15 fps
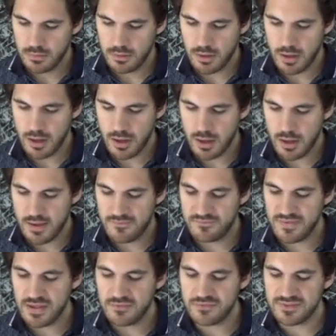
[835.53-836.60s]

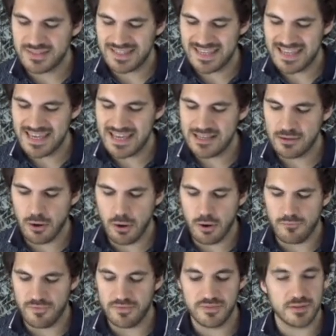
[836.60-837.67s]
15. Oh,
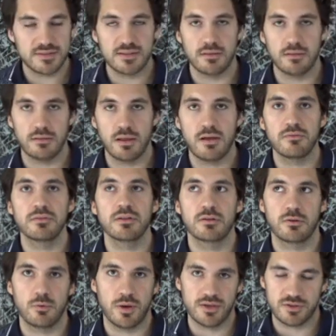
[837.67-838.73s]
15 is a lovely
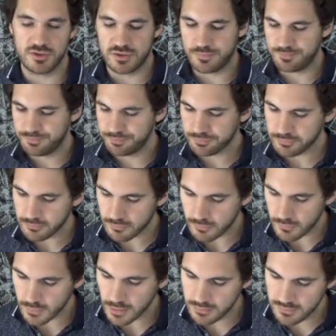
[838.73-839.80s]
question.
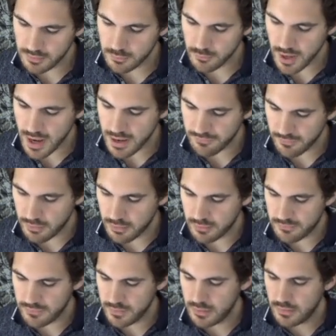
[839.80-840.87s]
The graph
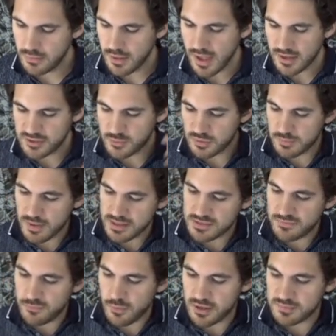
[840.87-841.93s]
of x squared minus
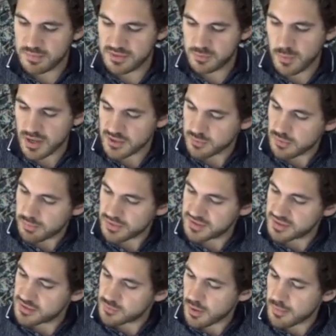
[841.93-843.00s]
4x plus y squared plus
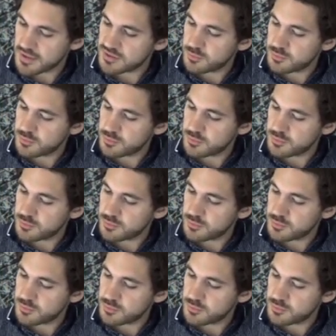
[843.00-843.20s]
6y minus